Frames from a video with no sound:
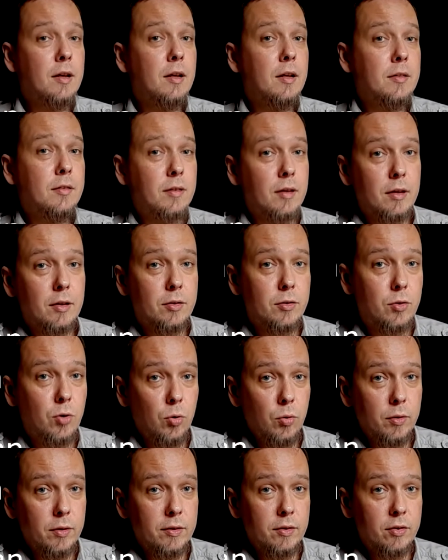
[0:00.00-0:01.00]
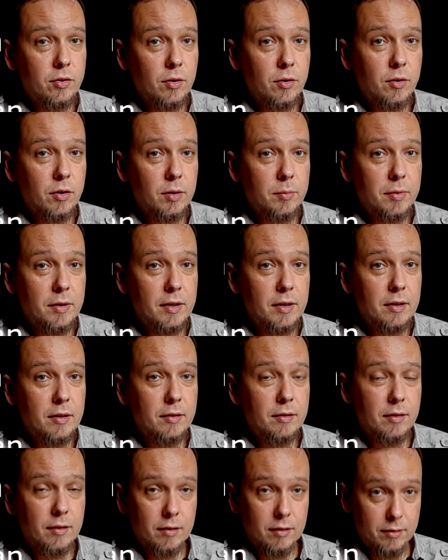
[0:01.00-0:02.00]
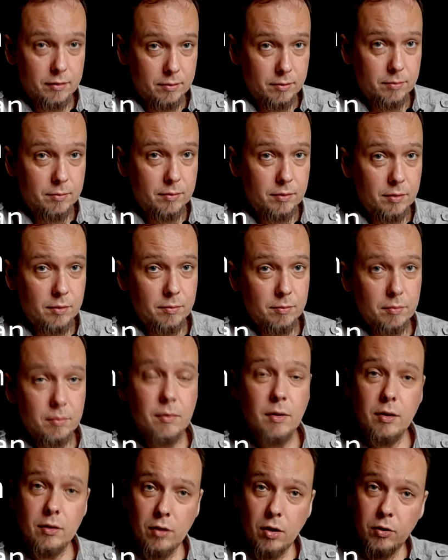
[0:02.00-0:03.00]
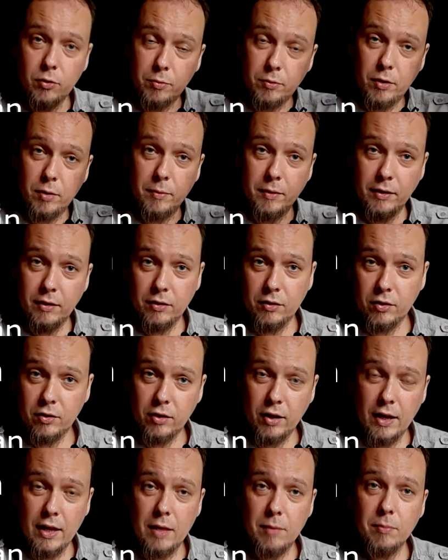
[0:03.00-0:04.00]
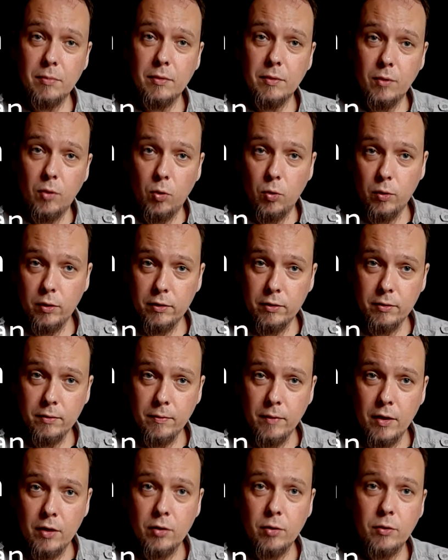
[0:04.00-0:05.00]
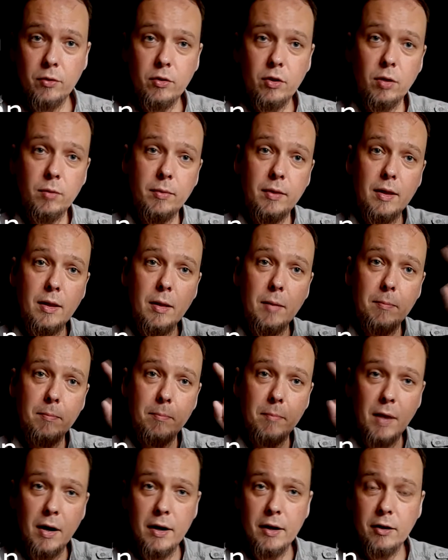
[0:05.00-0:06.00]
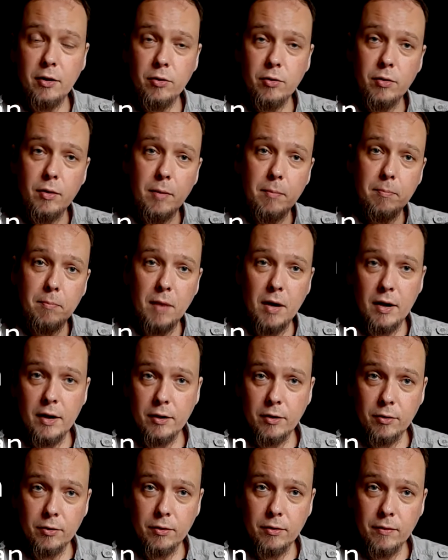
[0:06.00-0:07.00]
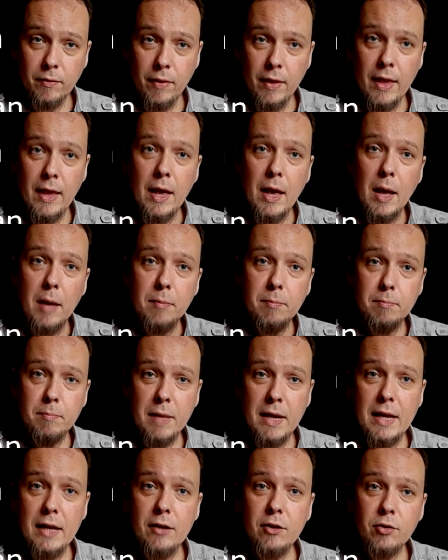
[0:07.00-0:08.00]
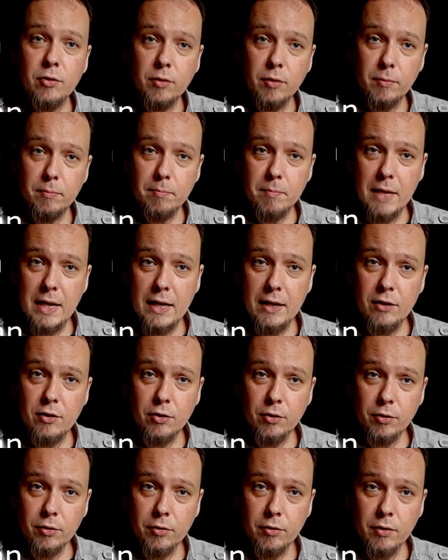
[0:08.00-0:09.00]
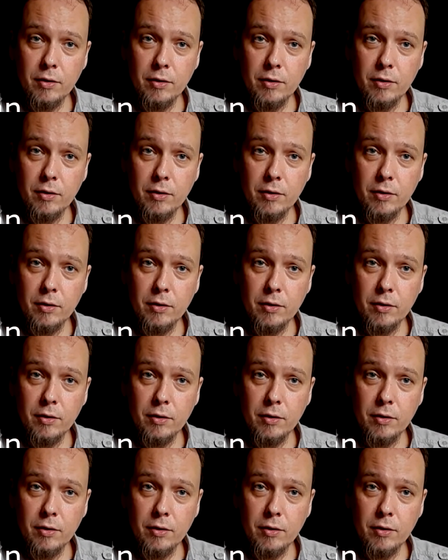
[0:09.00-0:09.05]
The chords are going to be also going to be the same order. So it's going to be minor, minor, major, major,